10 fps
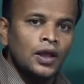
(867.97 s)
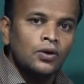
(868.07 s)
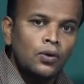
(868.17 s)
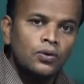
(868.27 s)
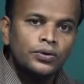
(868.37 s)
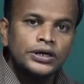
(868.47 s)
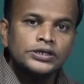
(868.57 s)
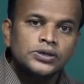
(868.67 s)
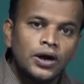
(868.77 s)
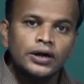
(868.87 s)
No, it
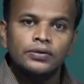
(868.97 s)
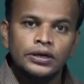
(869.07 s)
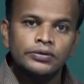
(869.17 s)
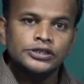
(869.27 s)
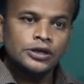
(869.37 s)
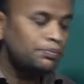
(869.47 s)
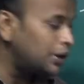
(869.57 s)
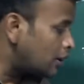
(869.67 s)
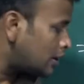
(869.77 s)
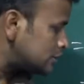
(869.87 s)
is not our given sum
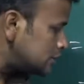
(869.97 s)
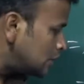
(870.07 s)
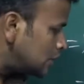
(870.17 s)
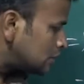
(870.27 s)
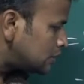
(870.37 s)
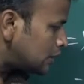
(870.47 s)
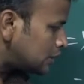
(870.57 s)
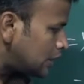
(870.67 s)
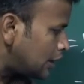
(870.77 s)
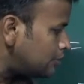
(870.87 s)
because
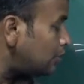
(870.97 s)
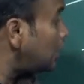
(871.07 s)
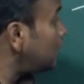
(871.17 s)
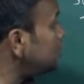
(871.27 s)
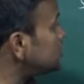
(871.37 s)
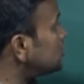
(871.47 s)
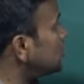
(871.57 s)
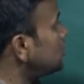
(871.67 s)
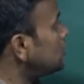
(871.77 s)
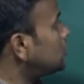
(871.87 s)
that term lies
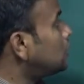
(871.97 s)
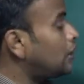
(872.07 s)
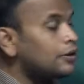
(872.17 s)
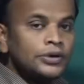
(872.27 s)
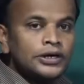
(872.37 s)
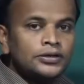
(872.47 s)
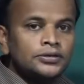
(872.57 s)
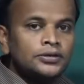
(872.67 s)
in denominator.